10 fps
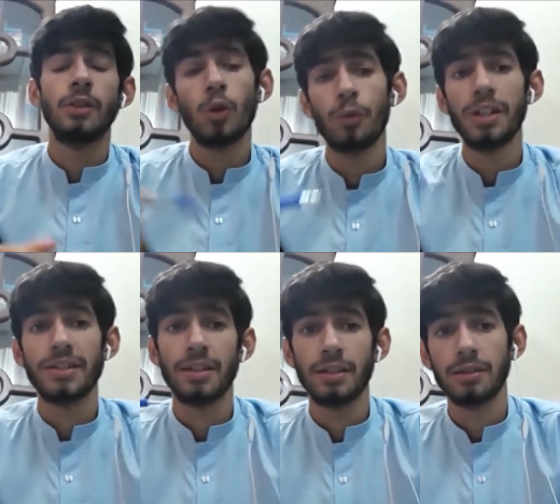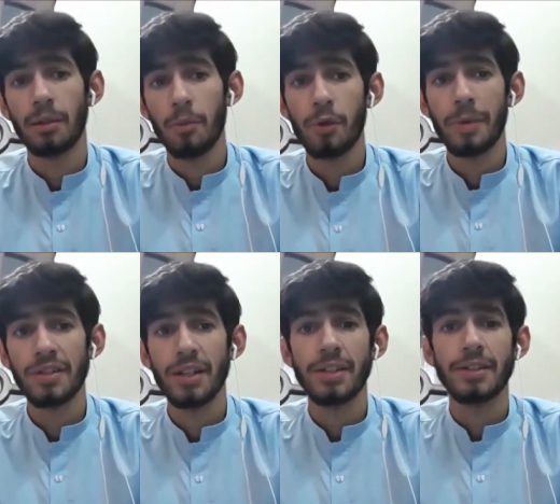TOEFL is a
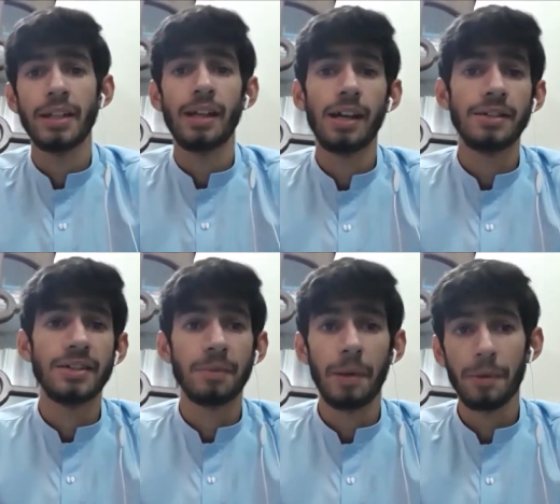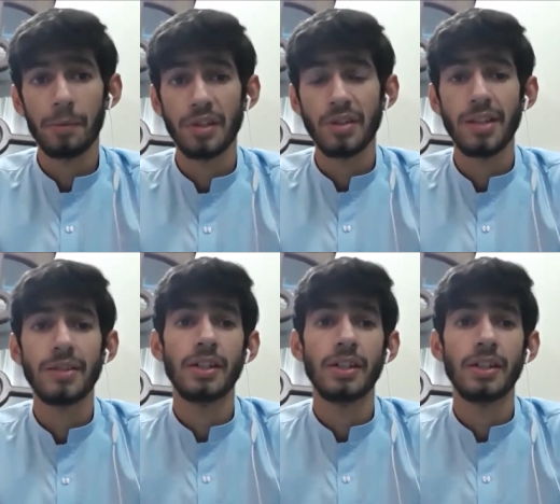computer-based test and IELTS is a paper-based test,